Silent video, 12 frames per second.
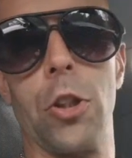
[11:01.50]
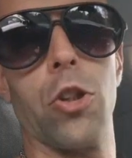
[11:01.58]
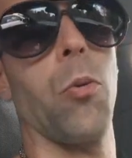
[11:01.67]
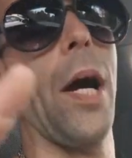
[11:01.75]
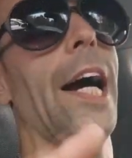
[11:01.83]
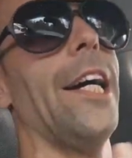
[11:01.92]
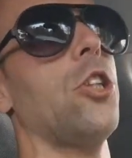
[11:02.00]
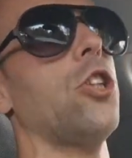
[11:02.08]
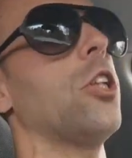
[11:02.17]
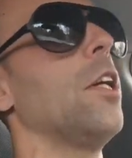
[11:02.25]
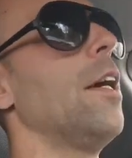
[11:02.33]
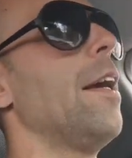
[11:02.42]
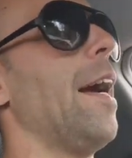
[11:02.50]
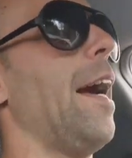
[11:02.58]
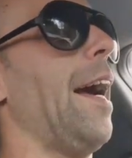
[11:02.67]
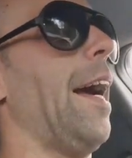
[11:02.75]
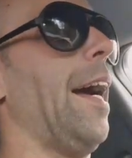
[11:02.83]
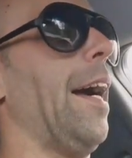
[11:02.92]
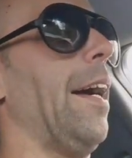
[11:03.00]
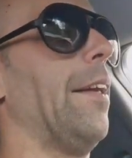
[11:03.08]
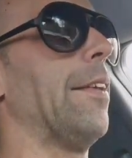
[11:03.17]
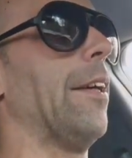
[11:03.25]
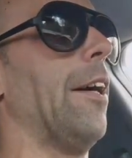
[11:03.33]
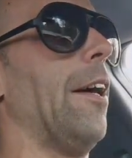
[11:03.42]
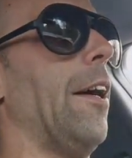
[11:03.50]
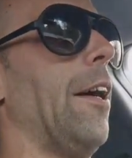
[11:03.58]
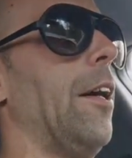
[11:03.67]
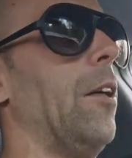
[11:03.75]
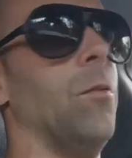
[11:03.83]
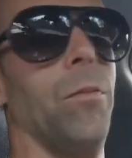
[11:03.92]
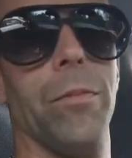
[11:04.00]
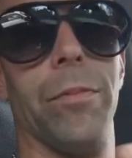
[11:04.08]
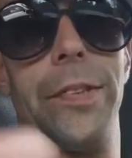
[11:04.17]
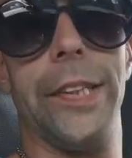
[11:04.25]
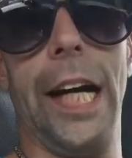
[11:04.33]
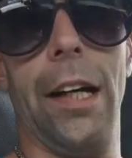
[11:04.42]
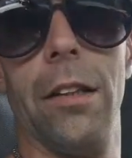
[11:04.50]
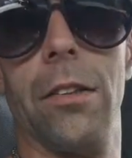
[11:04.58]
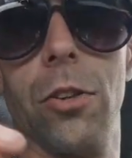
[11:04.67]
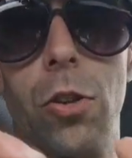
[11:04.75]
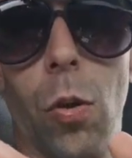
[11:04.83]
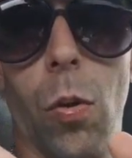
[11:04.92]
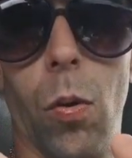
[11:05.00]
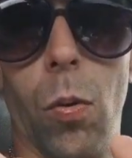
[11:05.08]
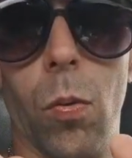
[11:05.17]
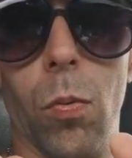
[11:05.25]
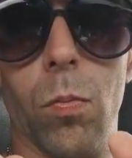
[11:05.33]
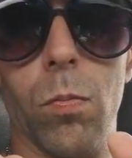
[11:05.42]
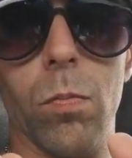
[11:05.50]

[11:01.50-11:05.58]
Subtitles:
the trash, and yeah, so